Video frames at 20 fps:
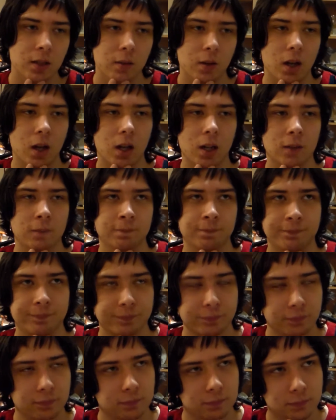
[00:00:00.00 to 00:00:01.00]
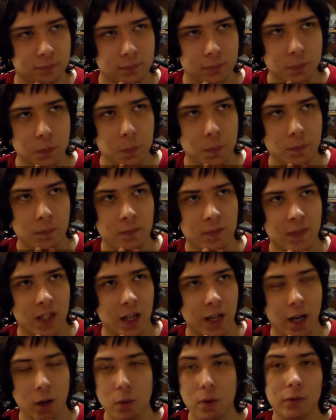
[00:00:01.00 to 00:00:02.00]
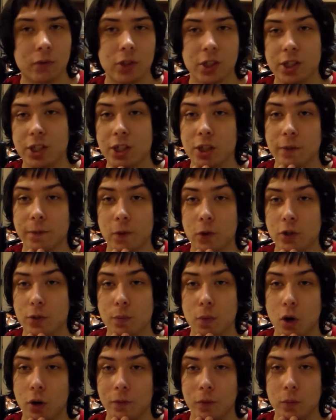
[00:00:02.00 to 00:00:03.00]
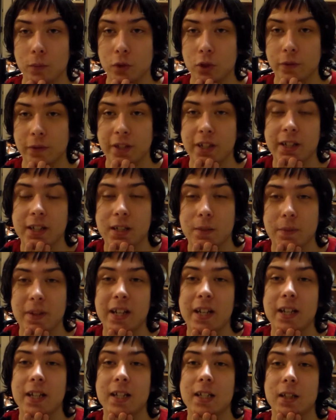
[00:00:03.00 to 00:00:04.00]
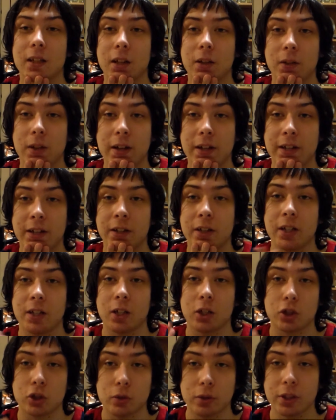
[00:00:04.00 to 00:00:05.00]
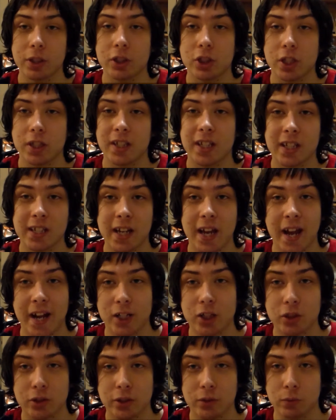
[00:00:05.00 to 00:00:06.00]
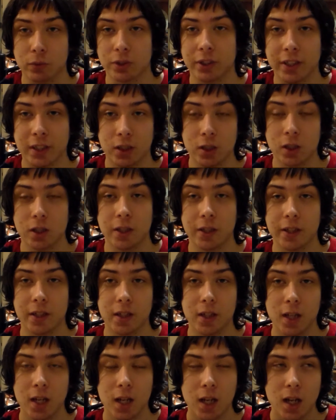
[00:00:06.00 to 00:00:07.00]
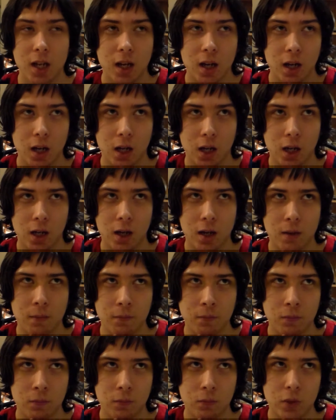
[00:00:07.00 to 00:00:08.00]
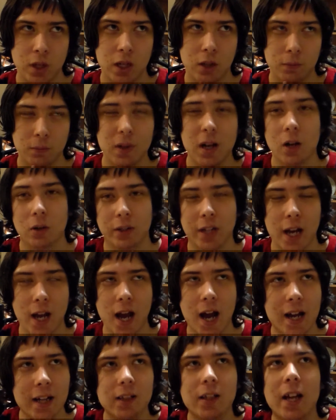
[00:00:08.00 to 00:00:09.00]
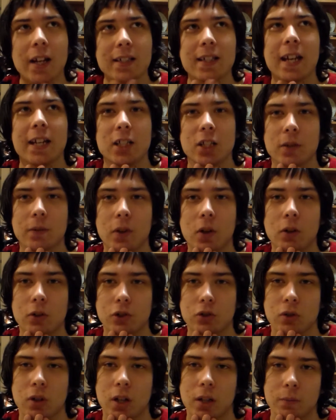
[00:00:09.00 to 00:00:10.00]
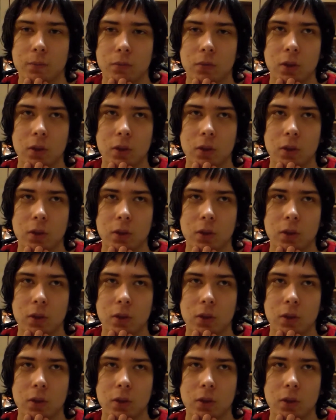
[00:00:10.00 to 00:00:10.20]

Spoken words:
However, this is the first Marvel movie, to me, in a trilogy that is actually really good. Well, okay, I liked Age of Ultron.